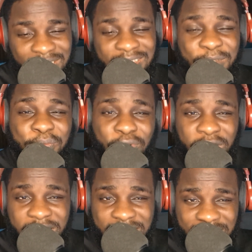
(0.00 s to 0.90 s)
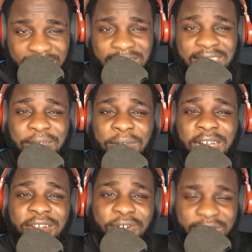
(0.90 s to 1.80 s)
the police came
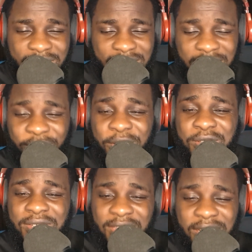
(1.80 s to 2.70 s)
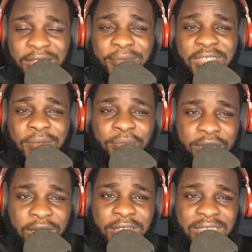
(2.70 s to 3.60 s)
across. They went instead.
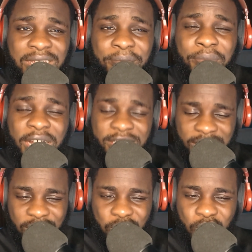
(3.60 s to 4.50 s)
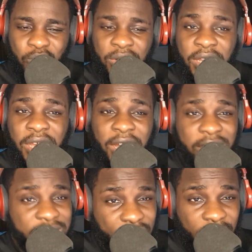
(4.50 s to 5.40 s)
They barged into
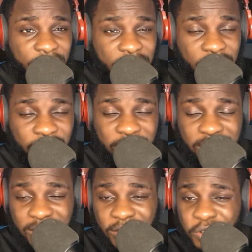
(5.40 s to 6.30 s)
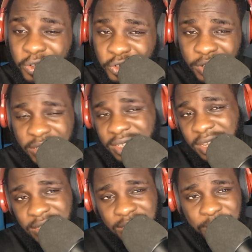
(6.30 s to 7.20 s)
and discovered over 300
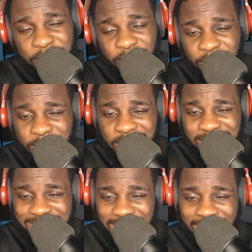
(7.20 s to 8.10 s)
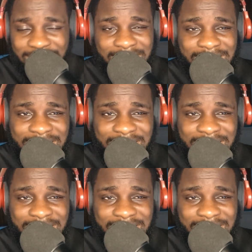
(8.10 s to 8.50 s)
sex tapes from this guy